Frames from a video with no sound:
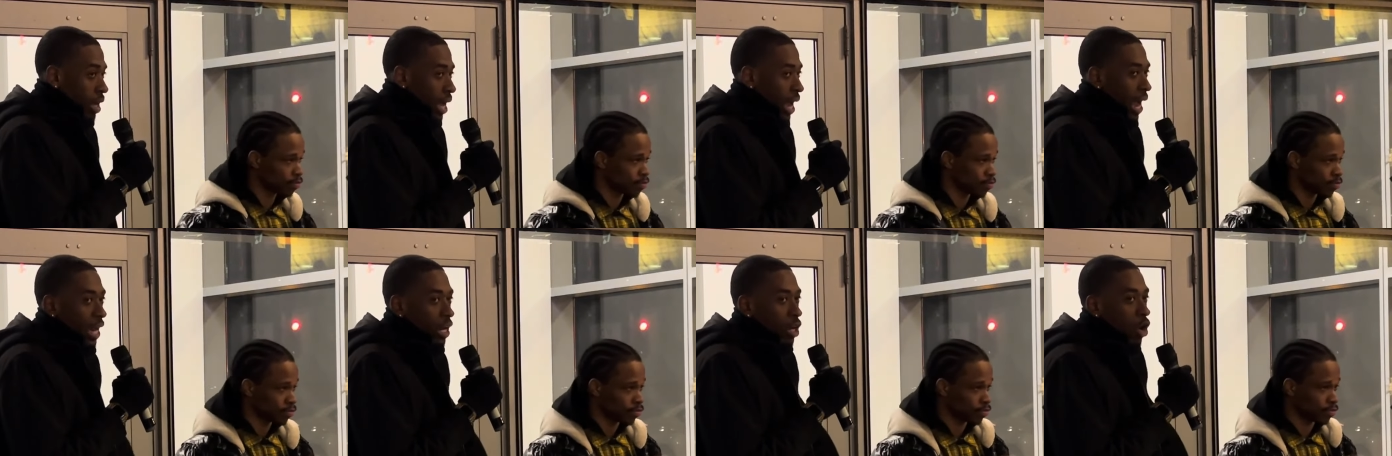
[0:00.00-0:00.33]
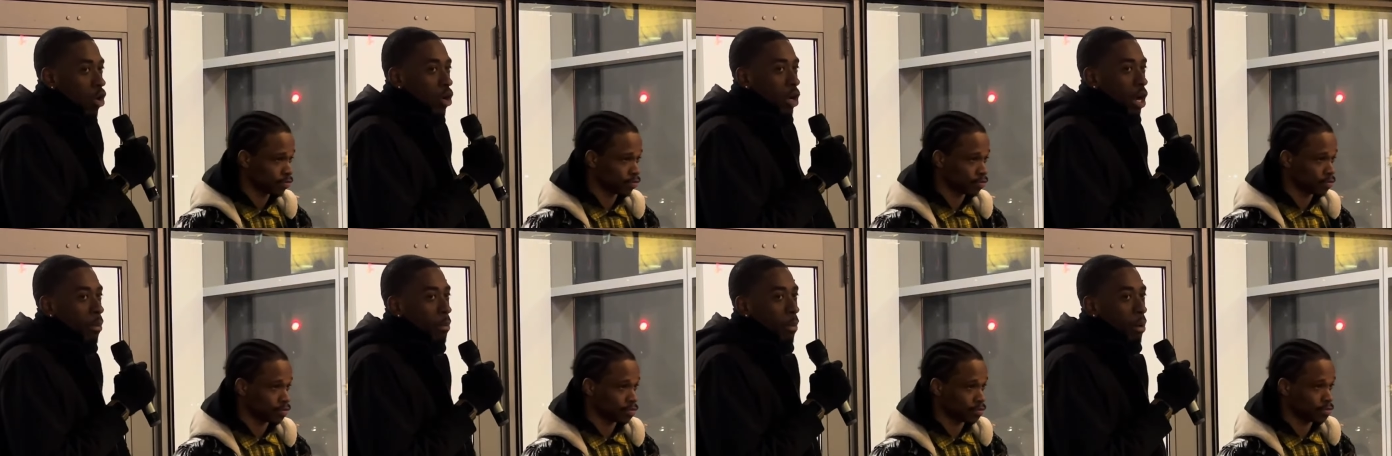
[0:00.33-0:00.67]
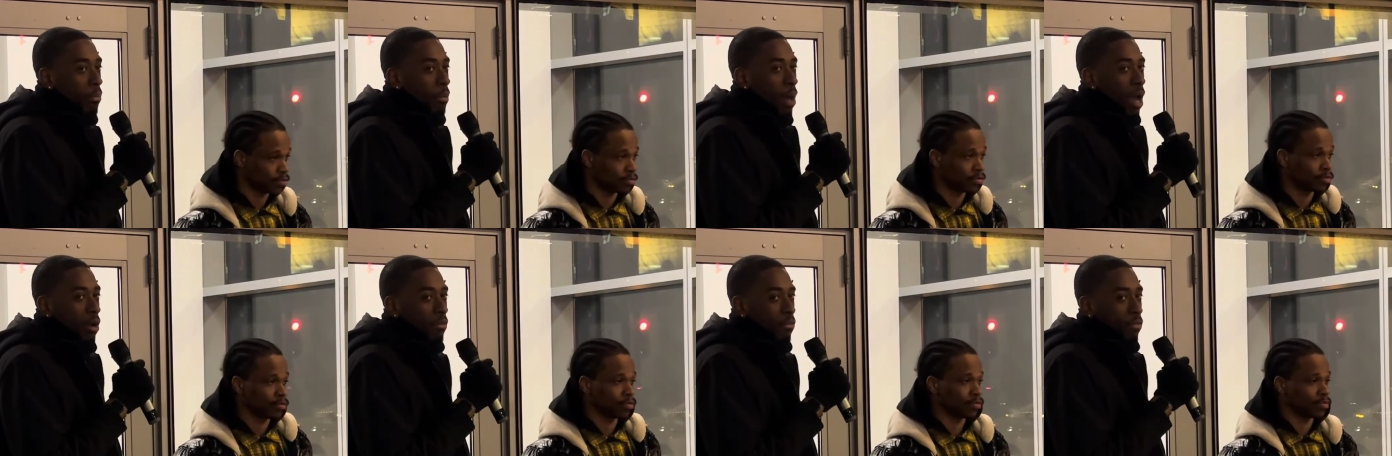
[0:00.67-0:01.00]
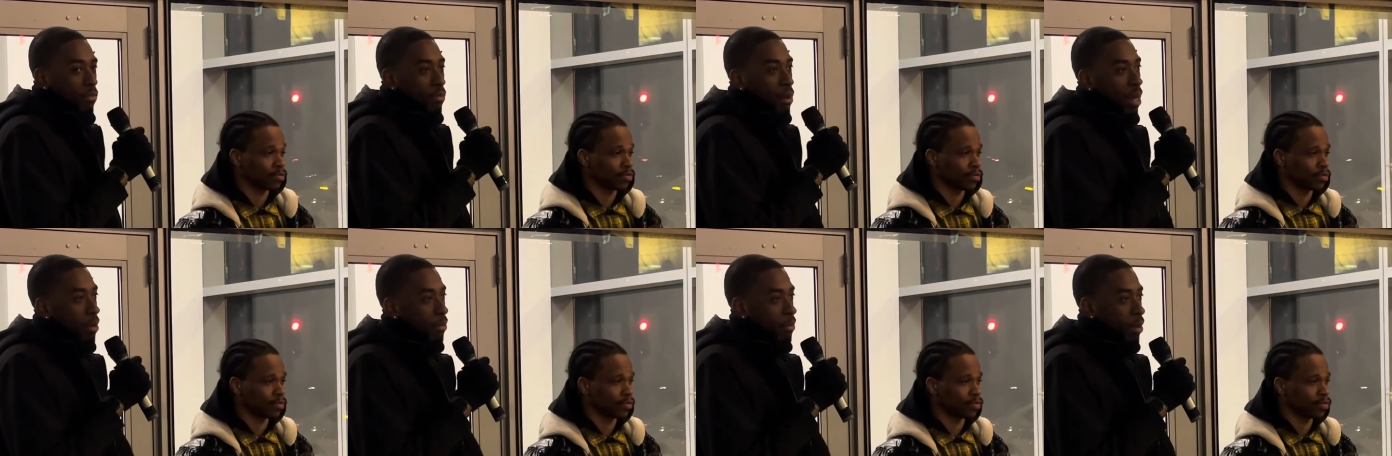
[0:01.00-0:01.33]
Speaker 1: Ain't no coming back
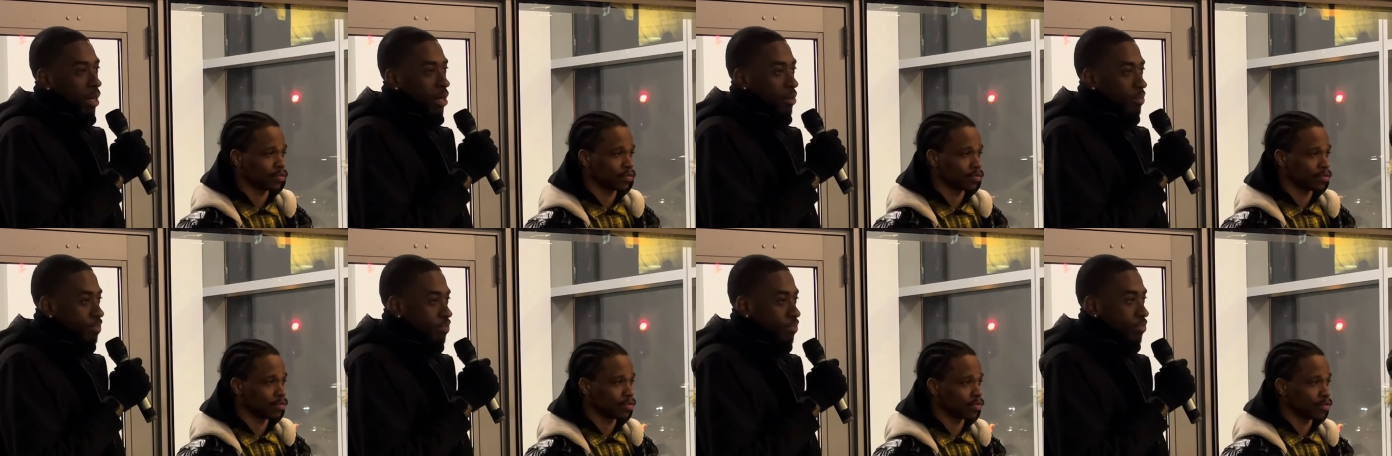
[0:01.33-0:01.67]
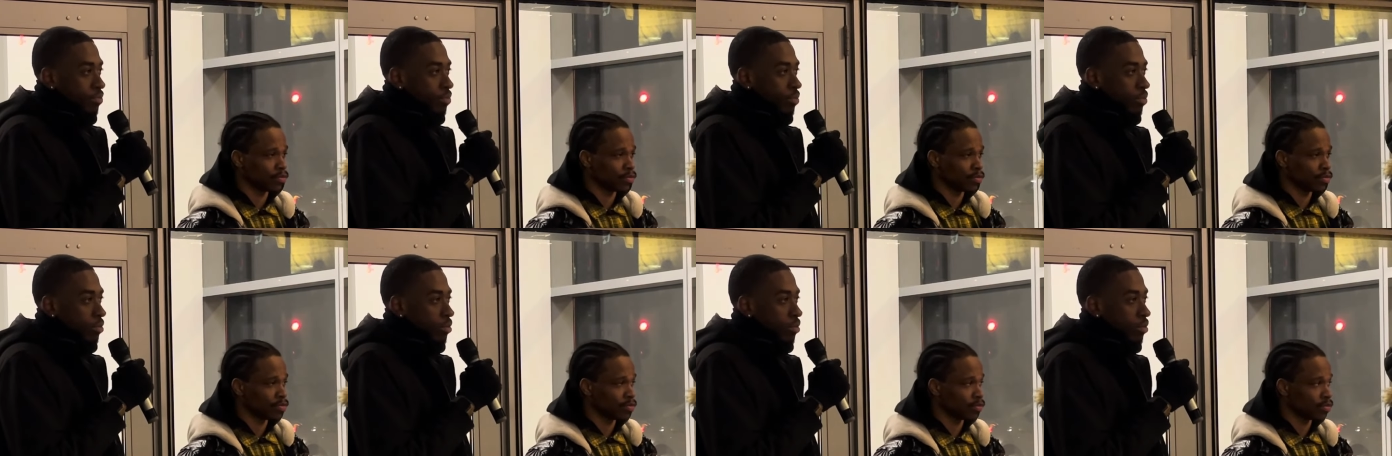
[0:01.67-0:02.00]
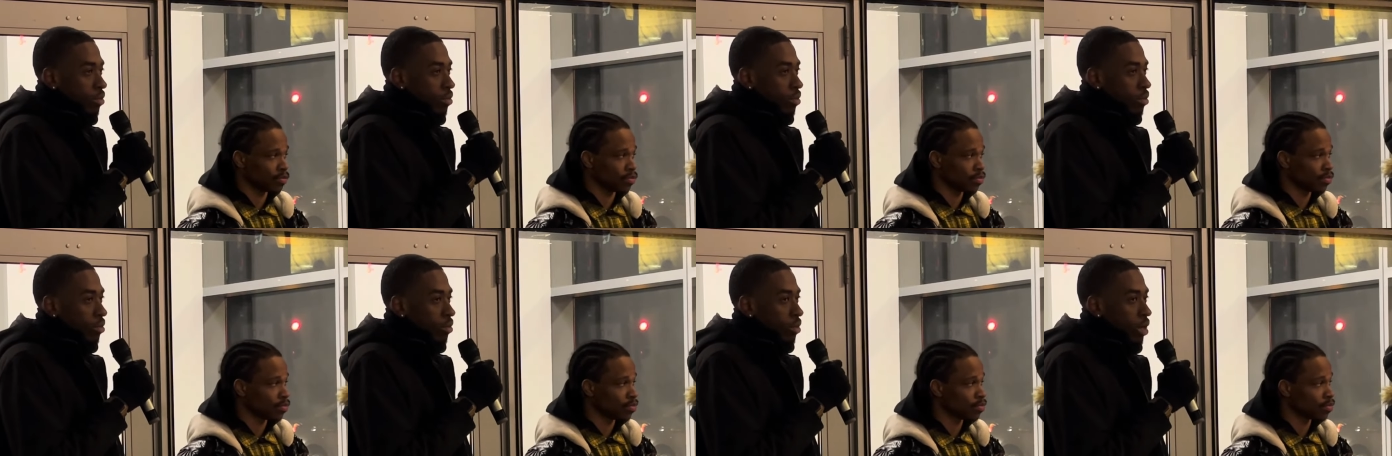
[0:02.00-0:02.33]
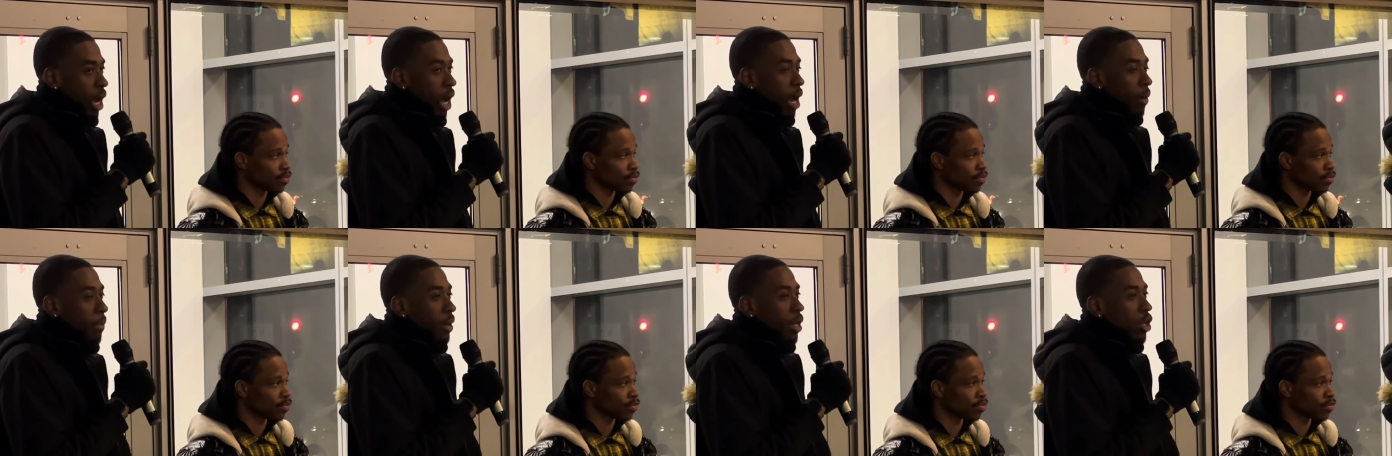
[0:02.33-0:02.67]
from that, man.
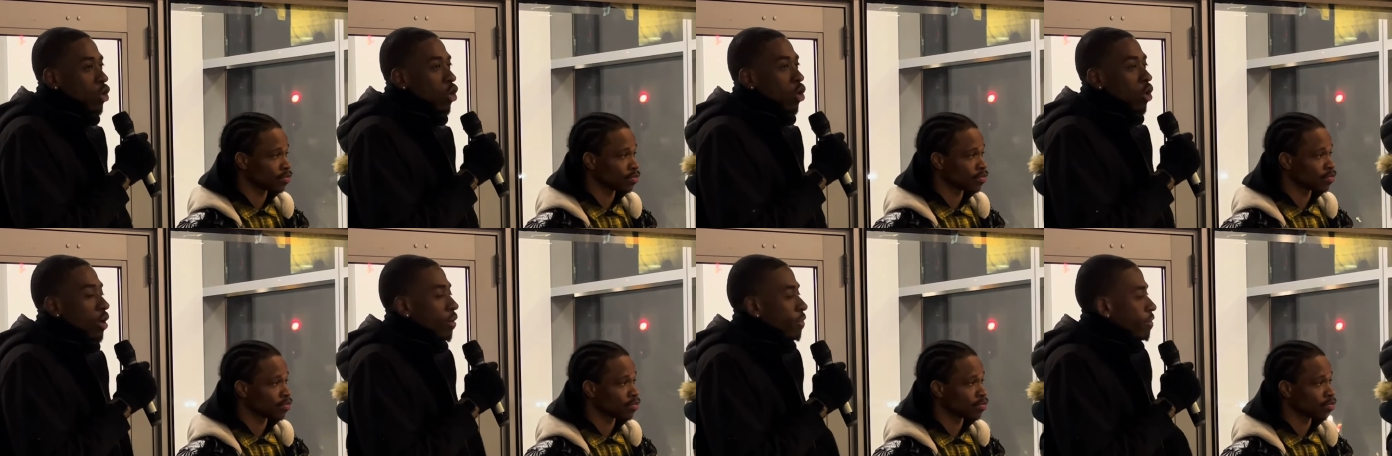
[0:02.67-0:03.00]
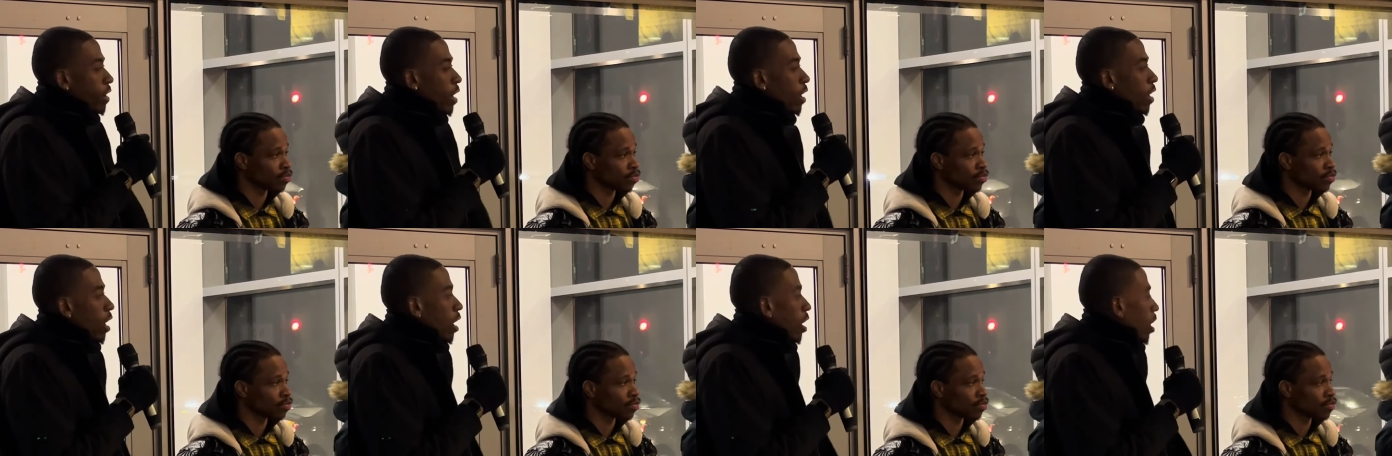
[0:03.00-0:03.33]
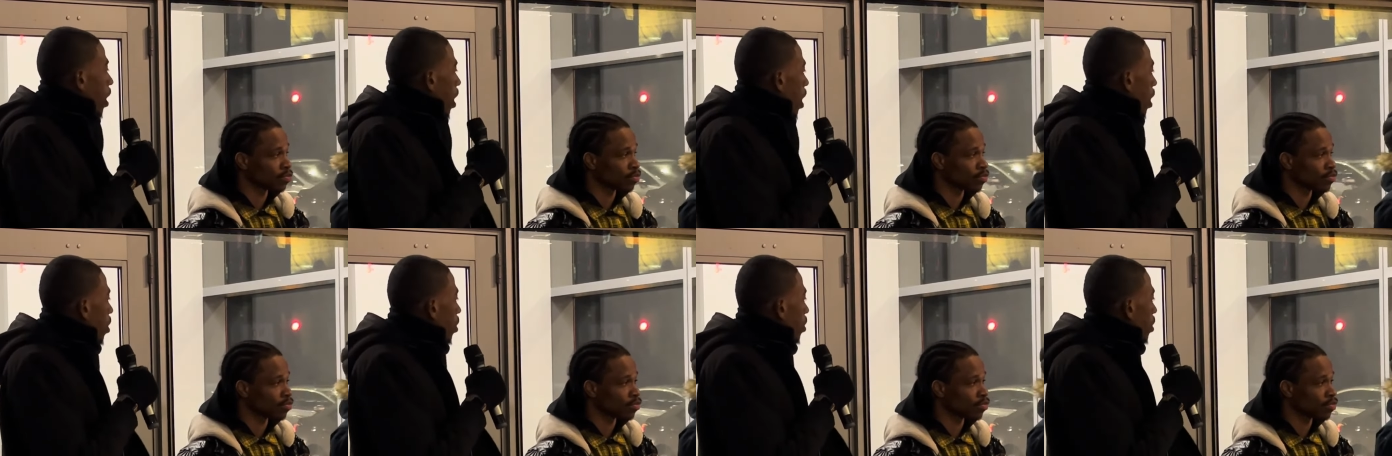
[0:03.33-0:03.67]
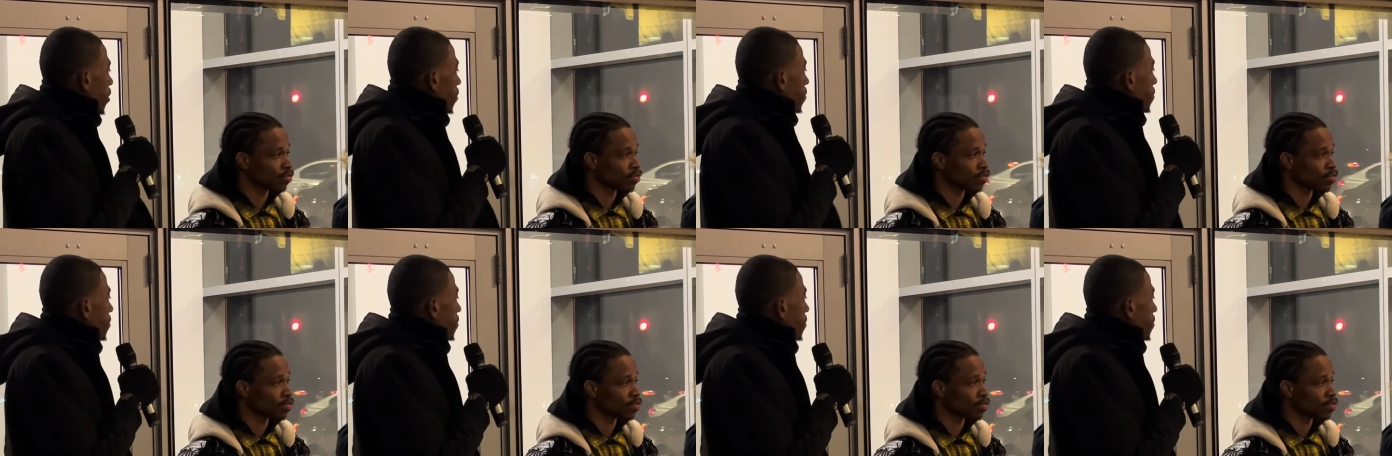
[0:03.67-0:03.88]
I mean, you're going to uh, uh, utterly